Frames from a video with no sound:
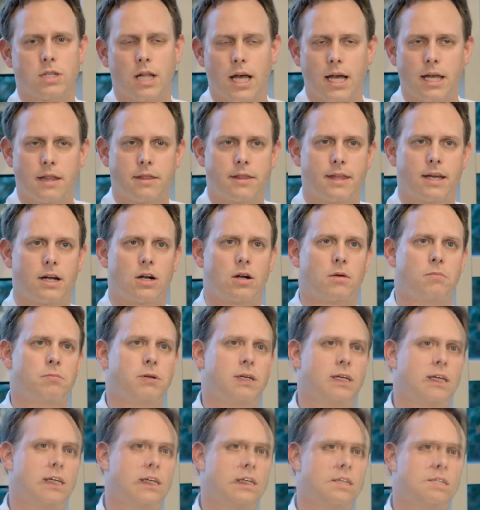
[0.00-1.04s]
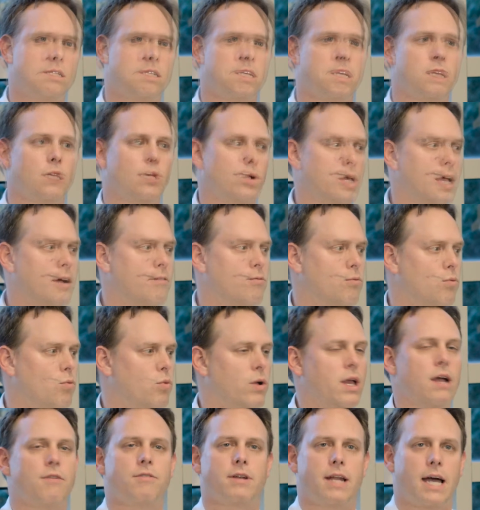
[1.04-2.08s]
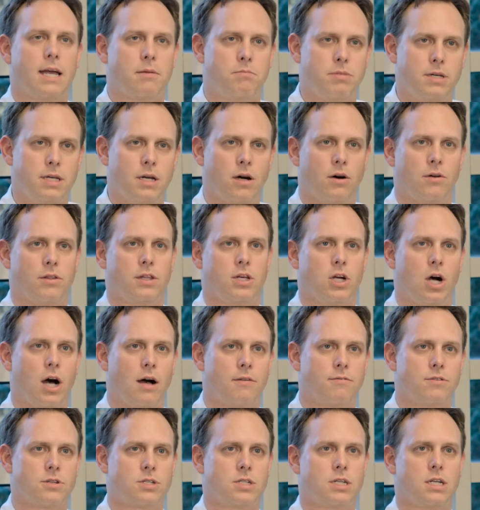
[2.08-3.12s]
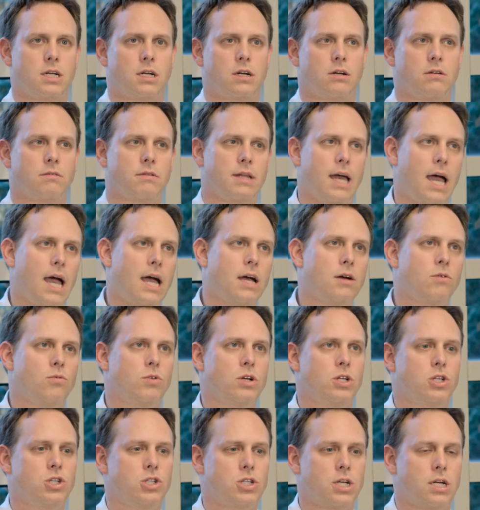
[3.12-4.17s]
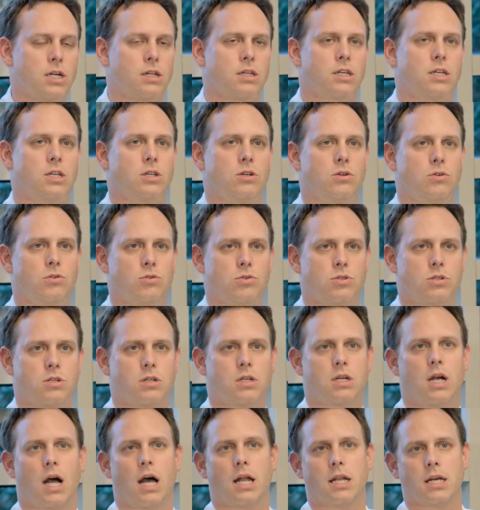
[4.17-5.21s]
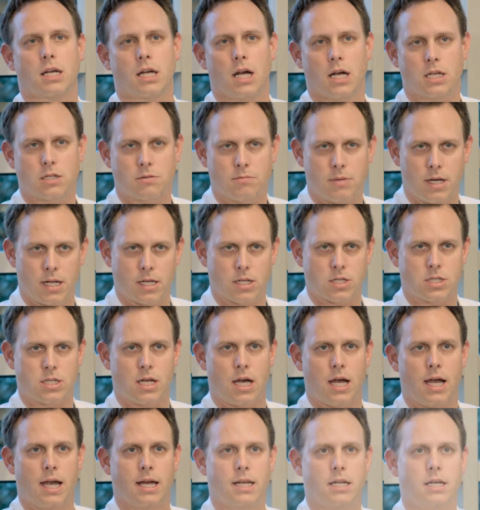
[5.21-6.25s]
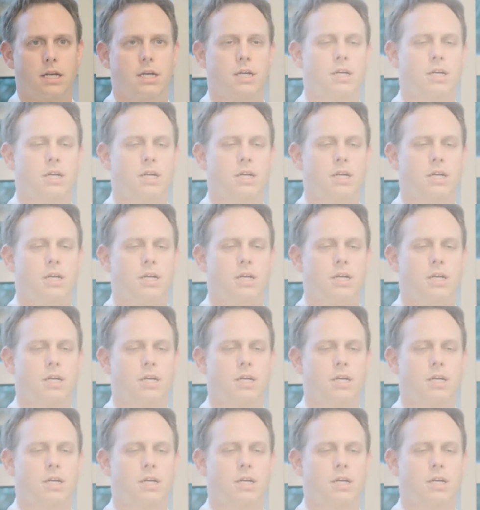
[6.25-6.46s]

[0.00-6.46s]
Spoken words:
light therapies. We have an IPL in the office here, and that we generally use on the cosmetic side.